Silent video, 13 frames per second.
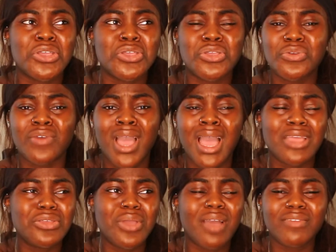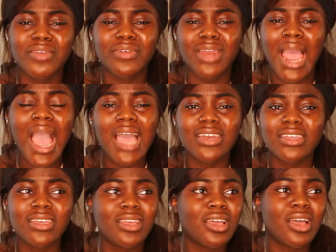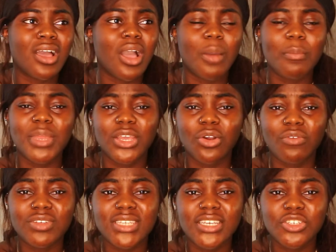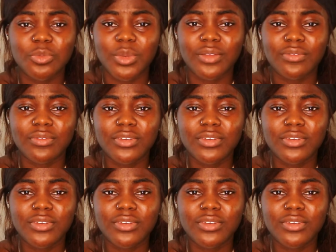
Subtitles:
you haven't even had a minute conversation with.